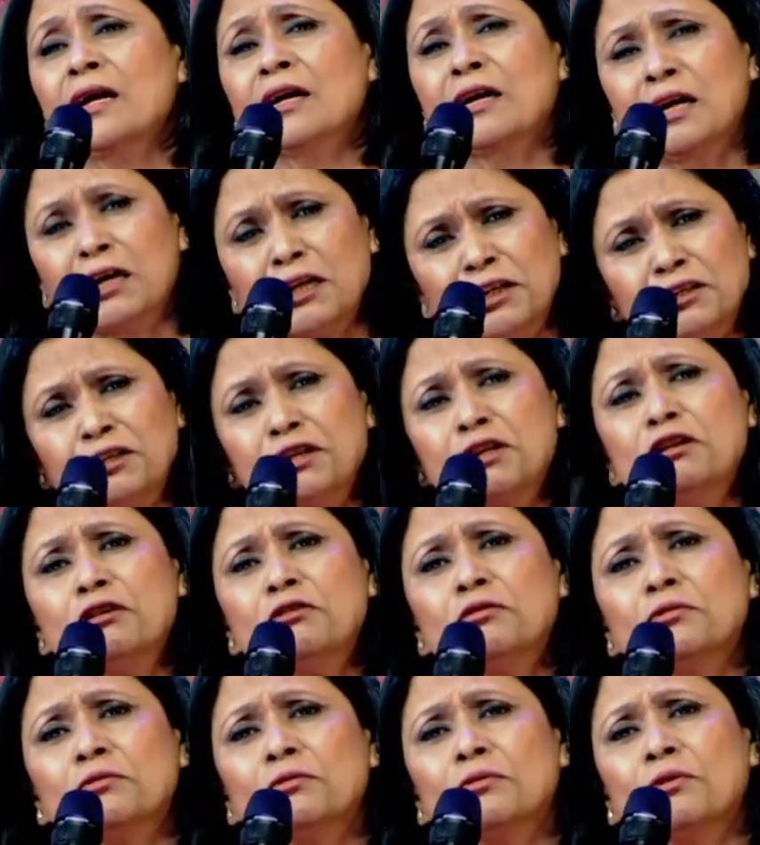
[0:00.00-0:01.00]

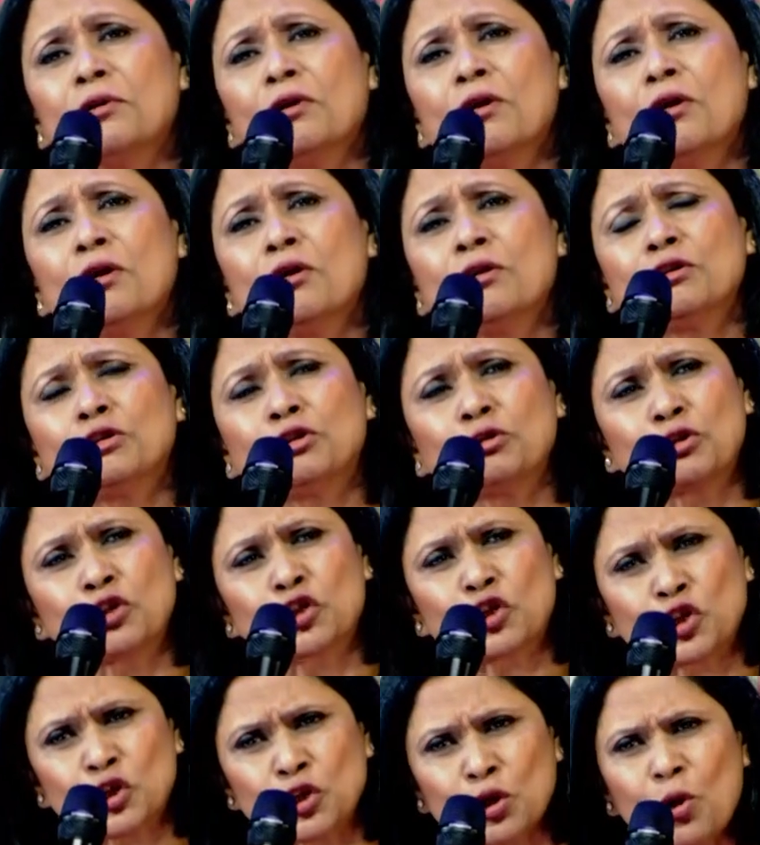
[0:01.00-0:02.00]
Continue to
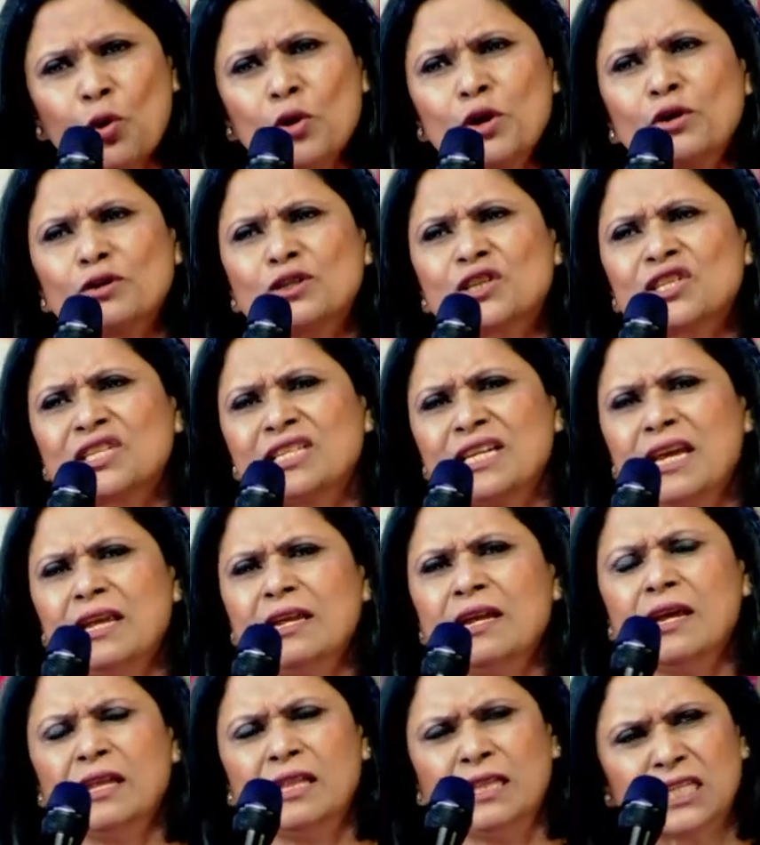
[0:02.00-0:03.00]
sow your seed
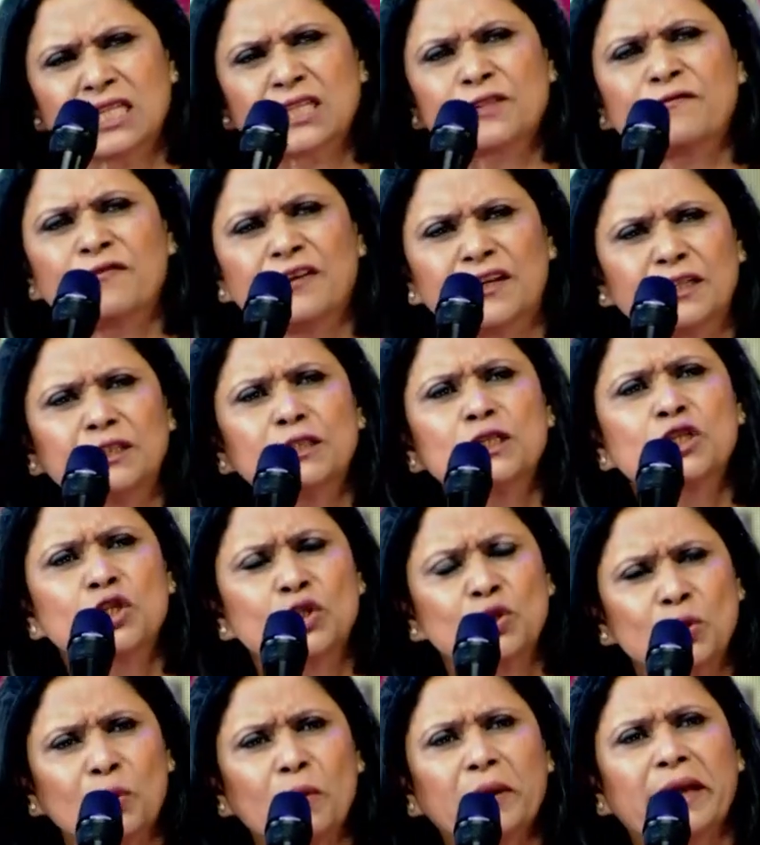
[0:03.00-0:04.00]
in this fertile
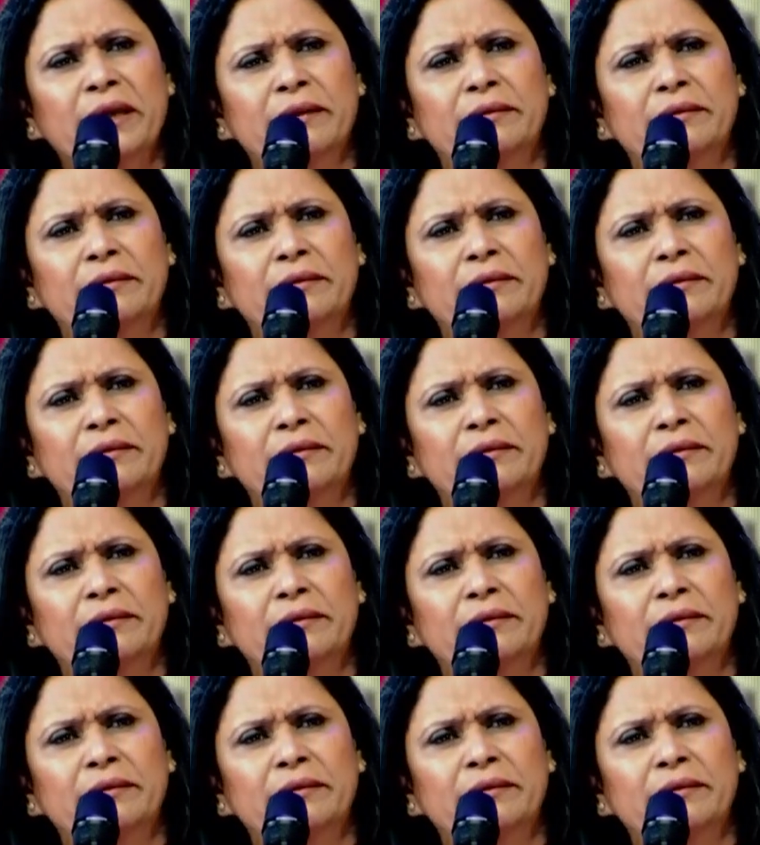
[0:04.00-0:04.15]
soil.